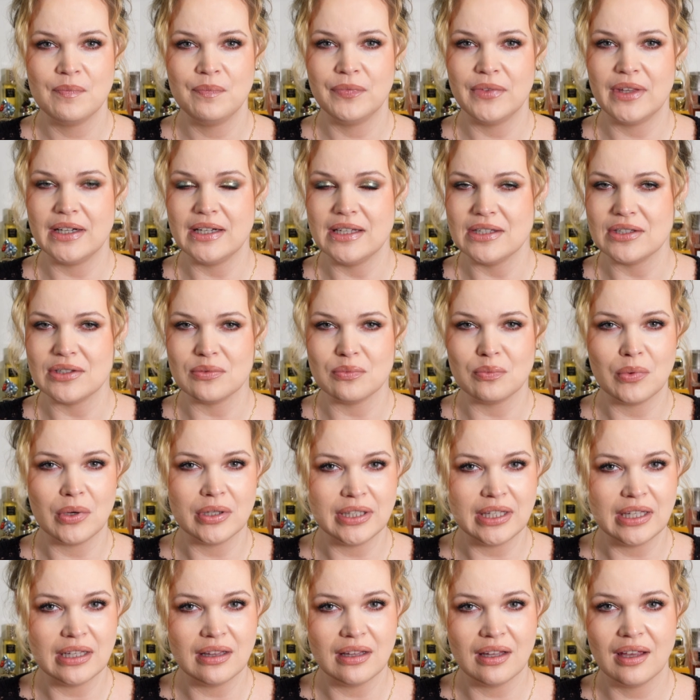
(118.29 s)
There is
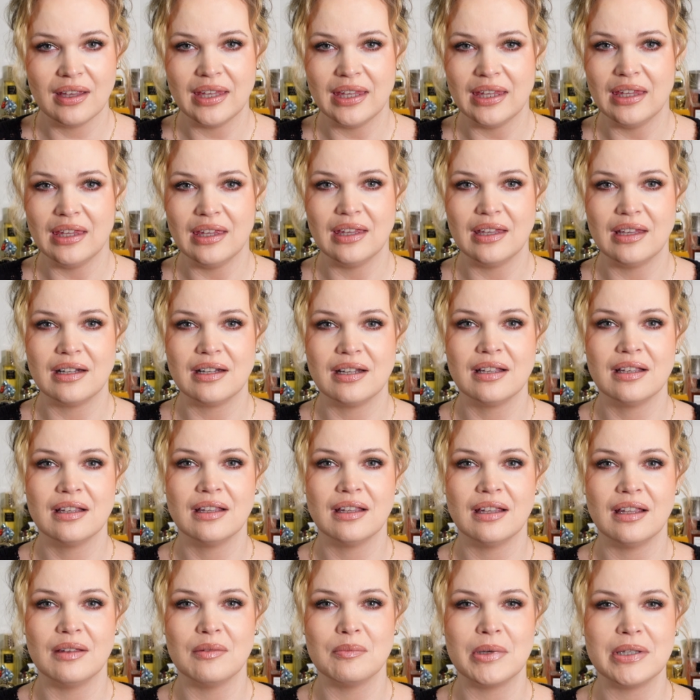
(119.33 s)
vanilla here,
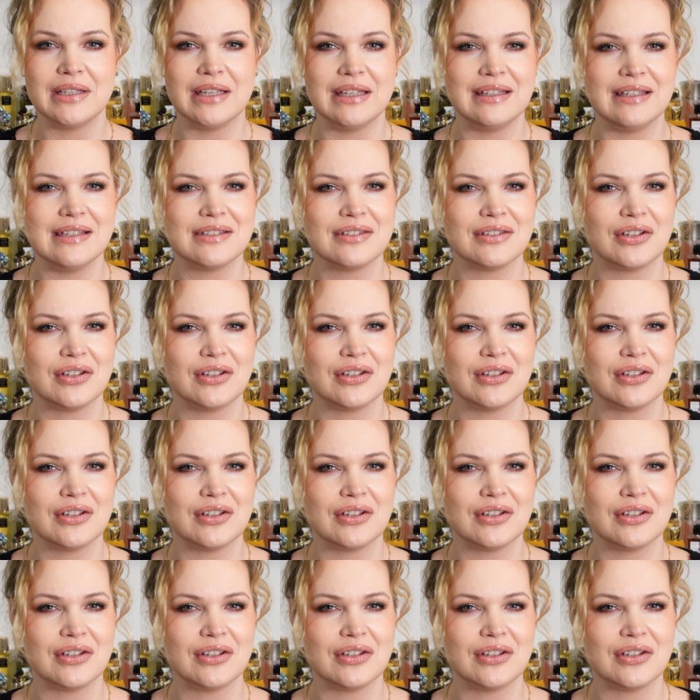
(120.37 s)
but it is